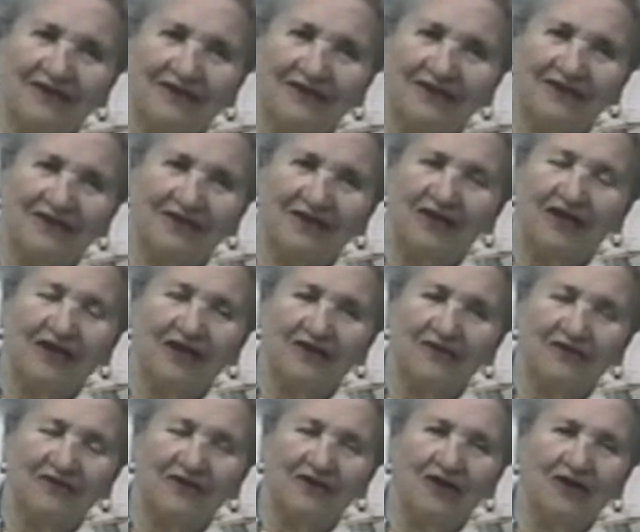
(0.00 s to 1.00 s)
Honegger,
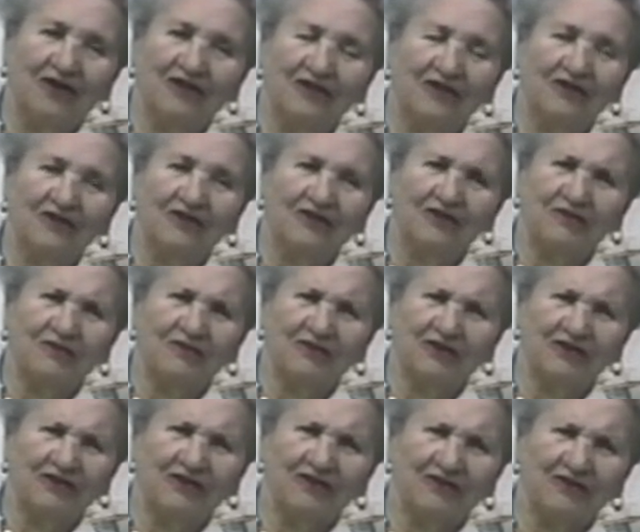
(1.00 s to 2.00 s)
Arthur Honegger
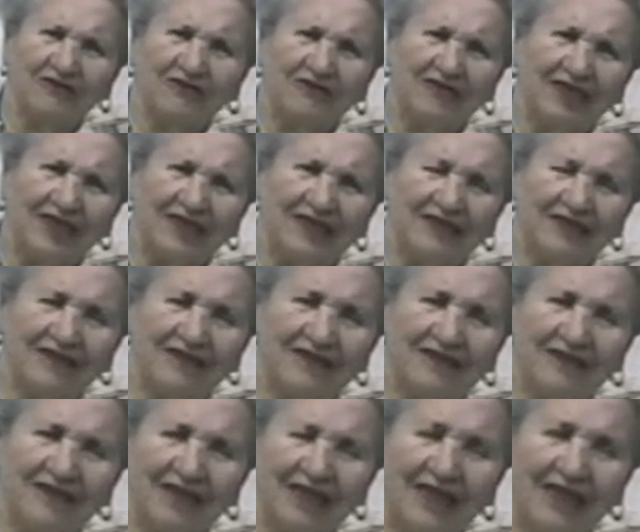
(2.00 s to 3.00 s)
was a great,